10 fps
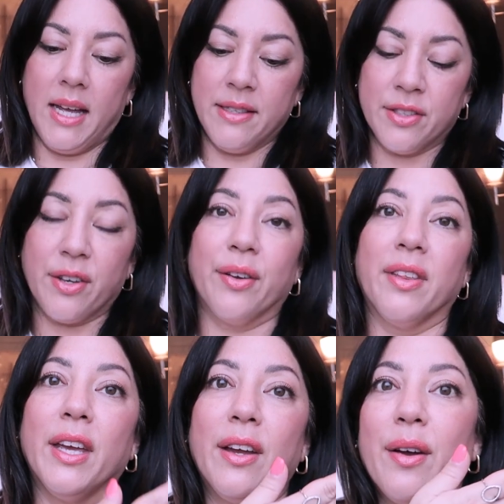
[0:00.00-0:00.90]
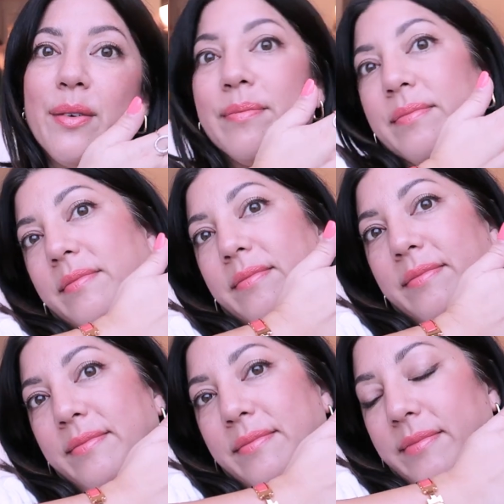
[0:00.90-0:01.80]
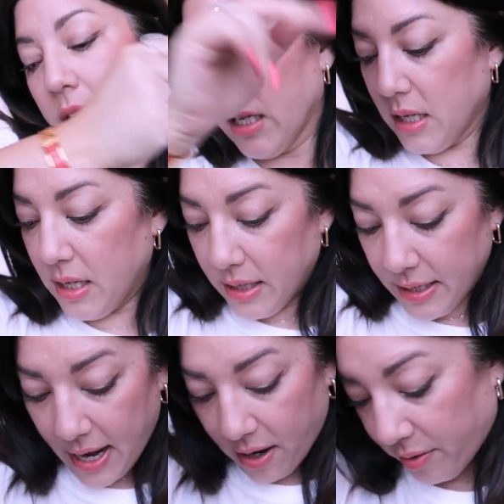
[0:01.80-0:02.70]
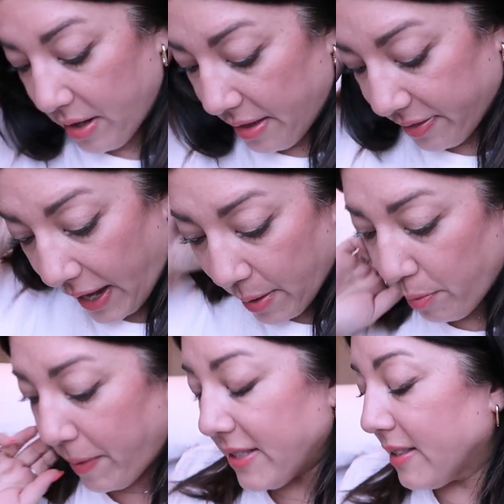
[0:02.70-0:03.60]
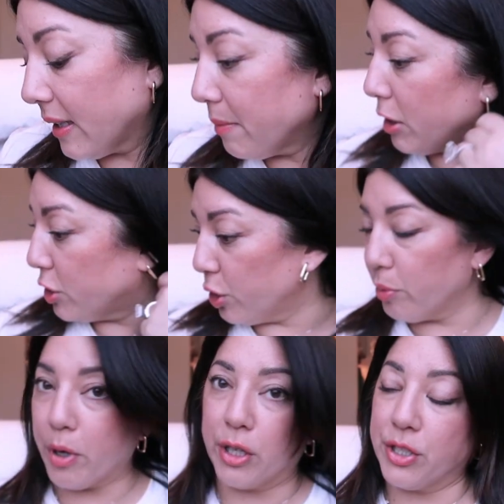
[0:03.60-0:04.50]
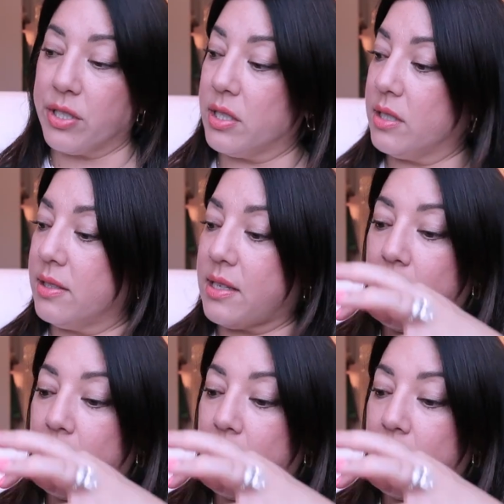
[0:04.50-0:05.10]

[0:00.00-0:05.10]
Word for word: And so there you go. Now they were basically my two purchases.